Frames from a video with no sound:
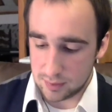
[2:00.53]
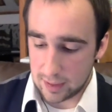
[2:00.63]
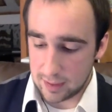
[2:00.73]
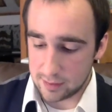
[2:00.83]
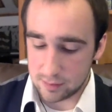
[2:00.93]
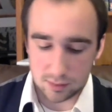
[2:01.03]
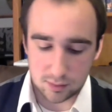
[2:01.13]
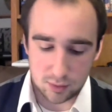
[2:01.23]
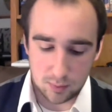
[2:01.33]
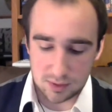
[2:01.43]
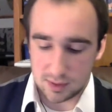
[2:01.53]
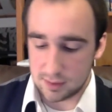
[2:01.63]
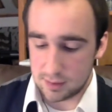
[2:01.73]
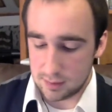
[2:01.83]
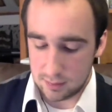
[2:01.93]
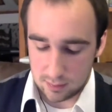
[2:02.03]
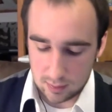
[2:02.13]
gains super senses